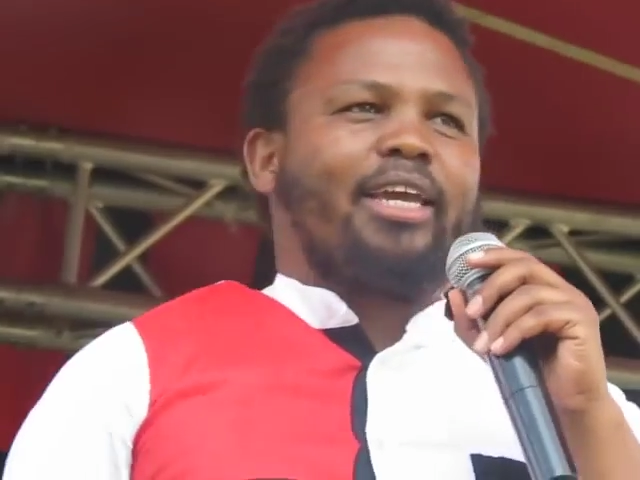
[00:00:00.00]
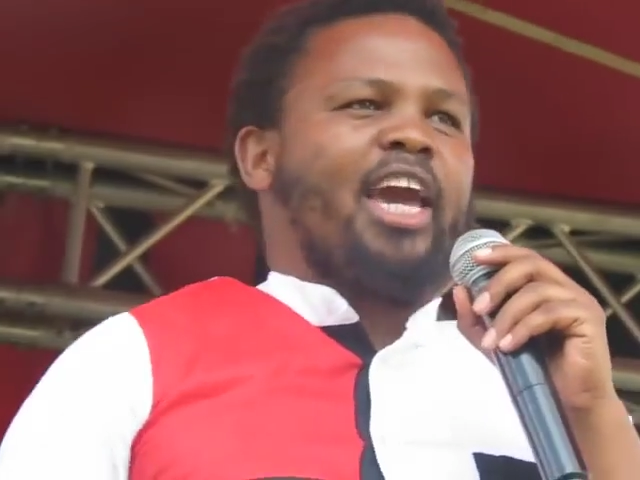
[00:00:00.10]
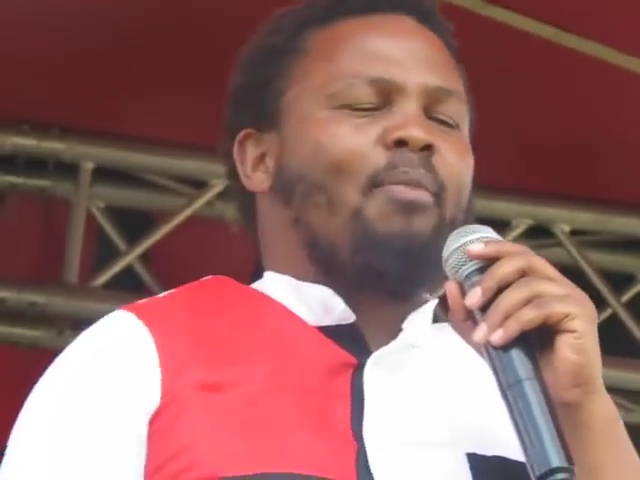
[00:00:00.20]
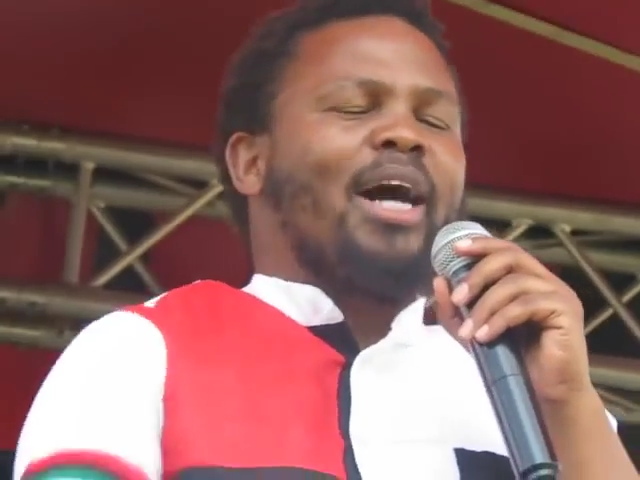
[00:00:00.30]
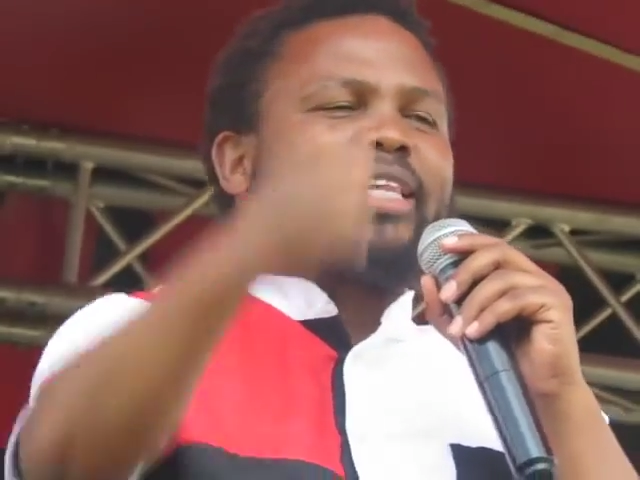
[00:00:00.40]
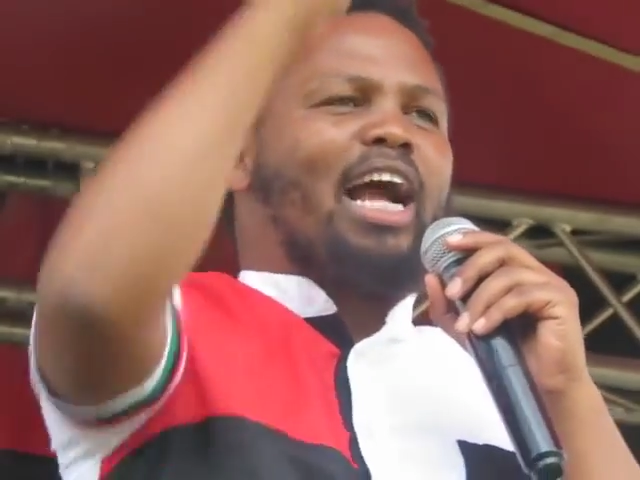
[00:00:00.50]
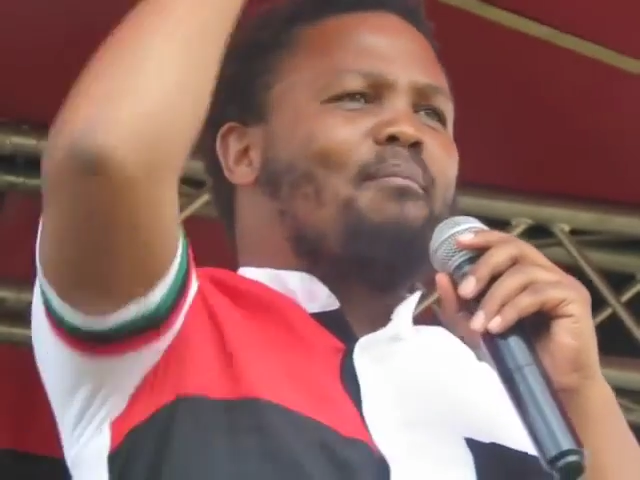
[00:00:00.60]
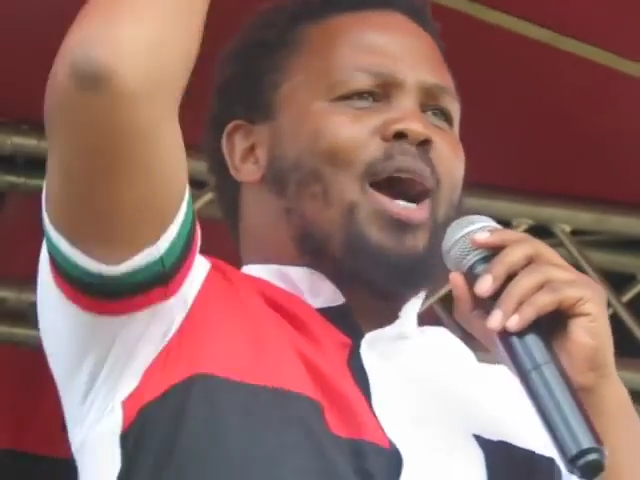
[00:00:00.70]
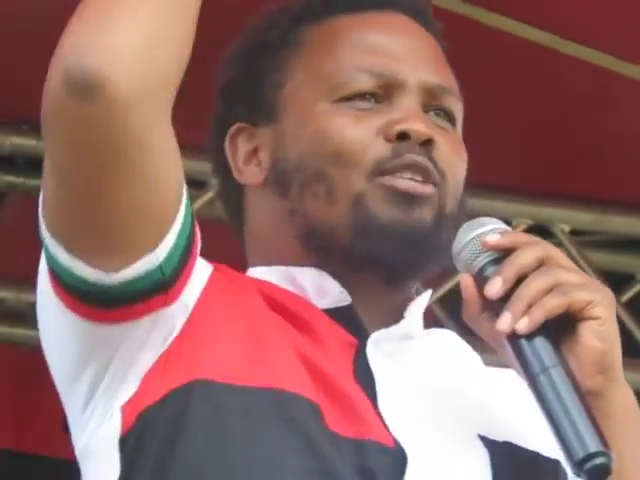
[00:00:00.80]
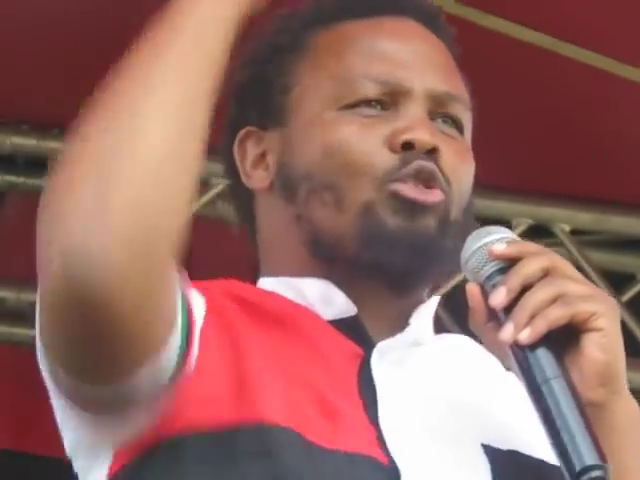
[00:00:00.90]
Give us a
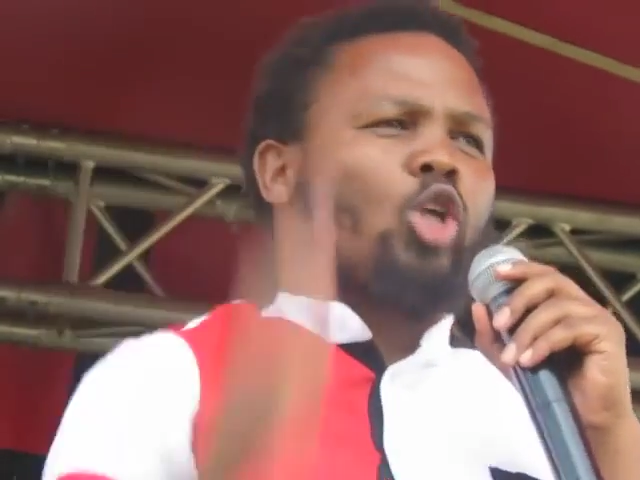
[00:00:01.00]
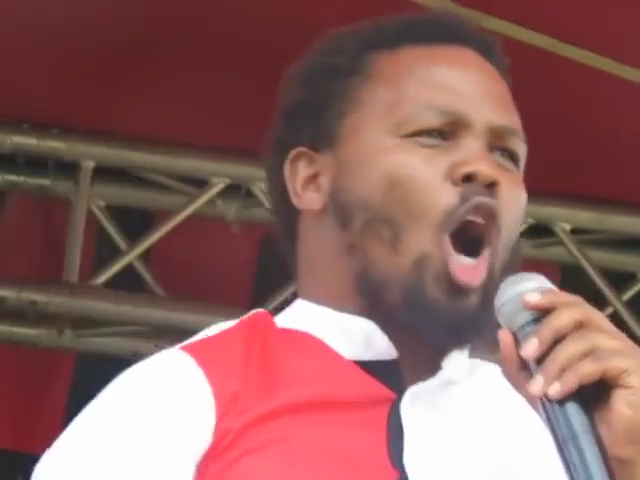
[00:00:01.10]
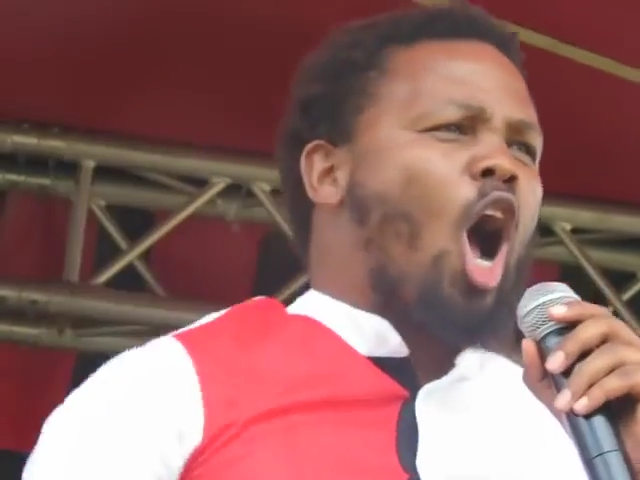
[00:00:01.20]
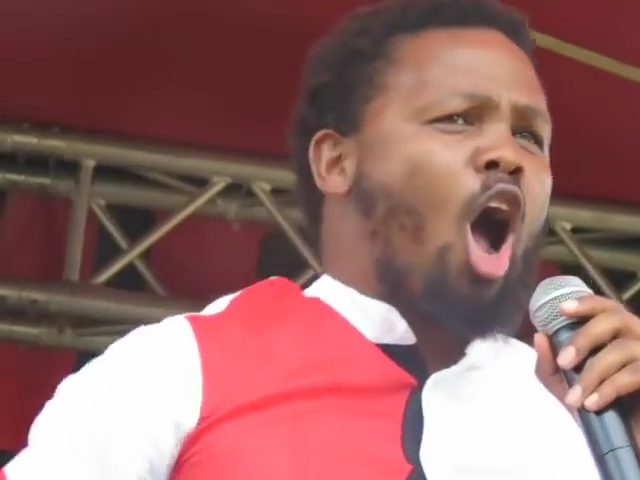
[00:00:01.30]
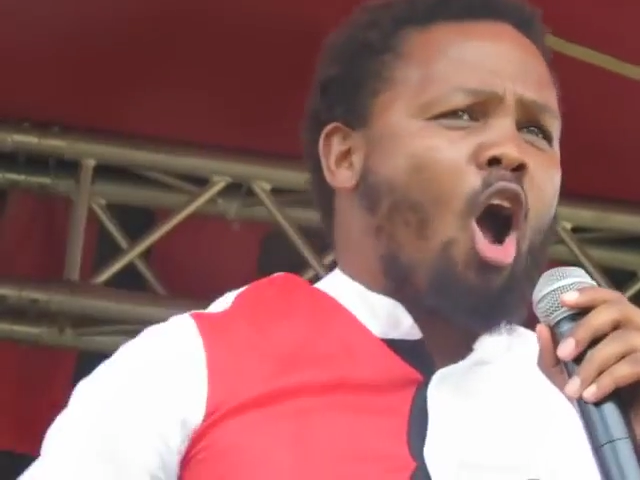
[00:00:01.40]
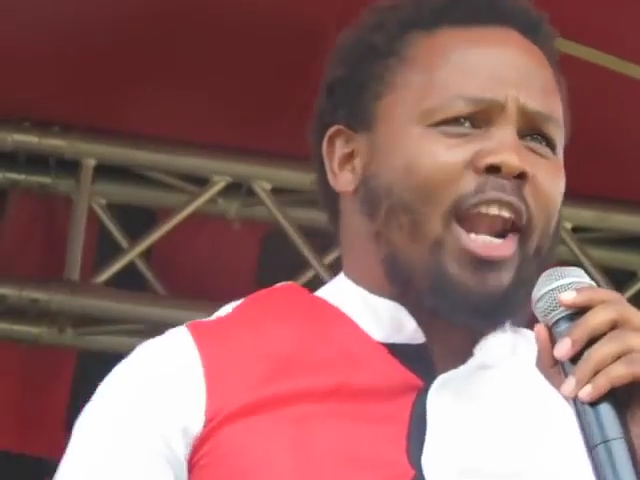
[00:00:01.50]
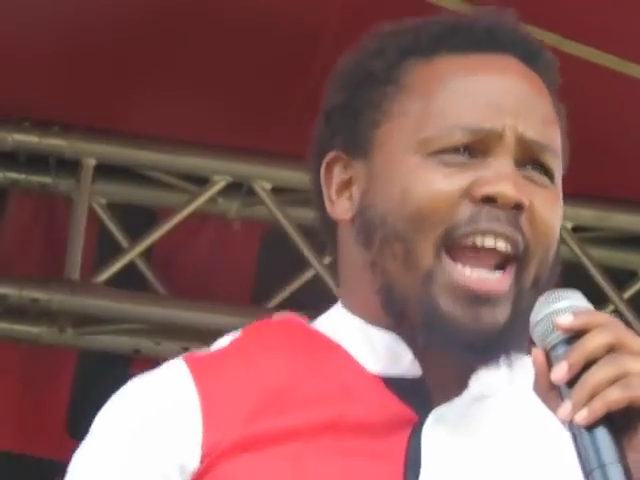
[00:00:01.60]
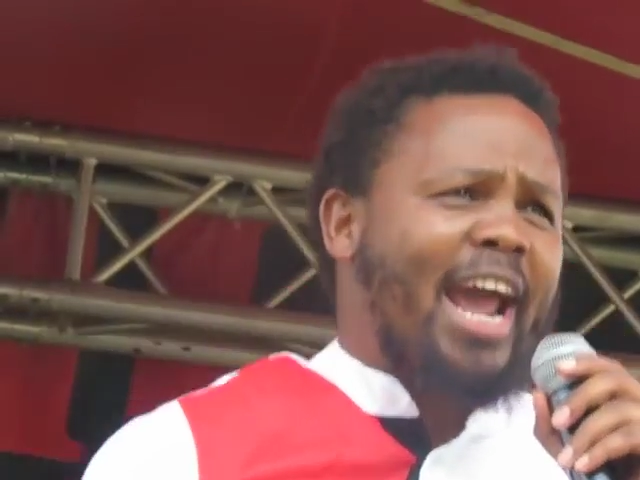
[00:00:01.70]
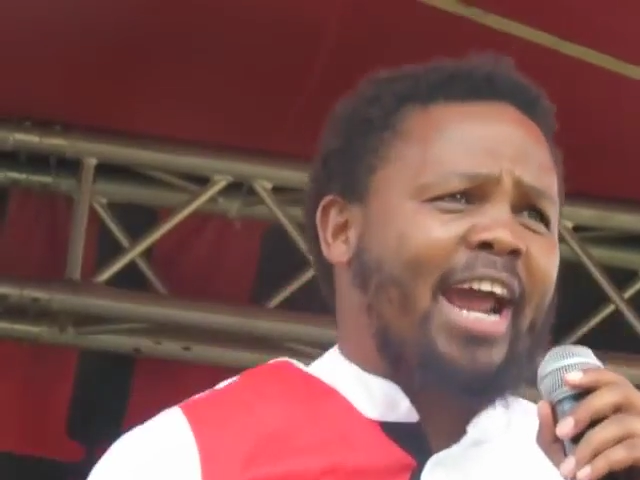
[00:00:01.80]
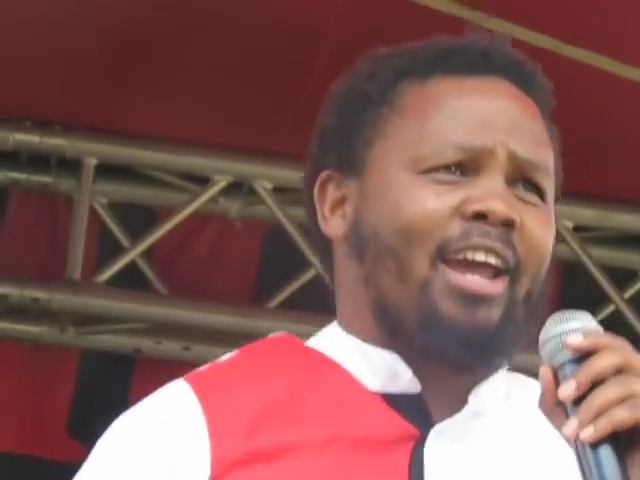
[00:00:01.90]

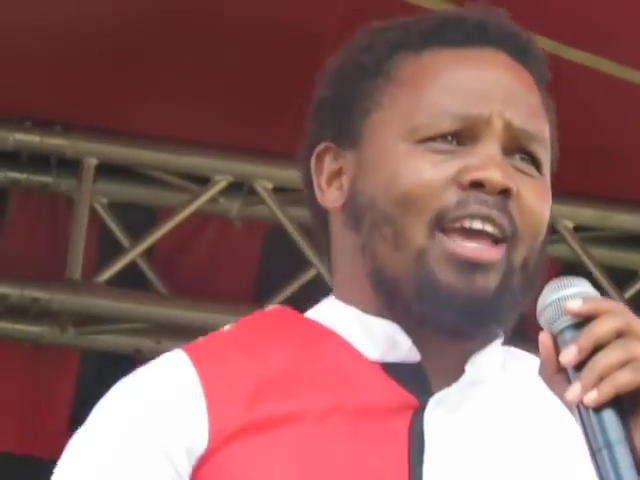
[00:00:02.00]
masole.